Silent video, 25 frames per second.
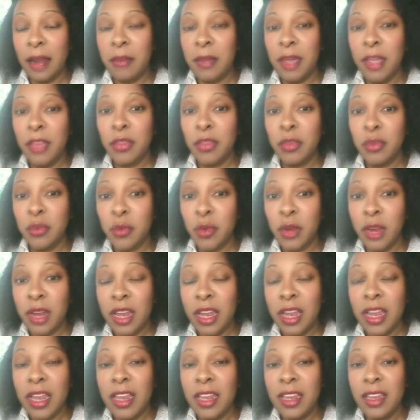I met
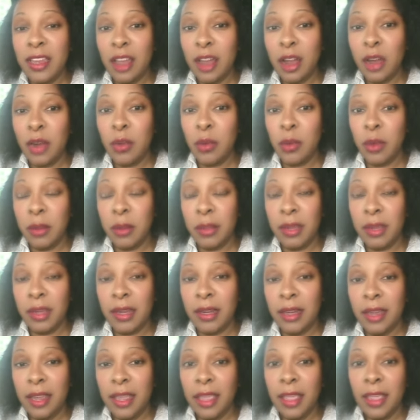three young
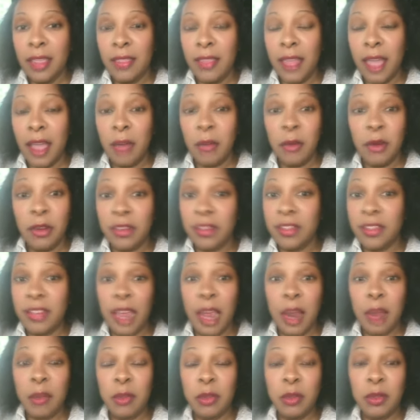women that were
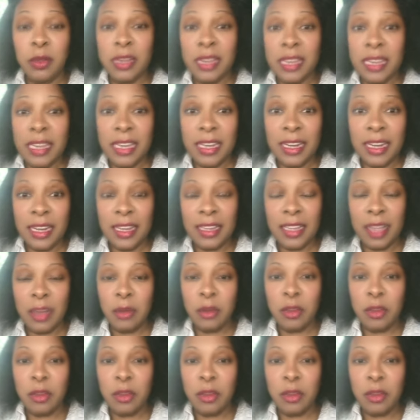just absolutely giddy.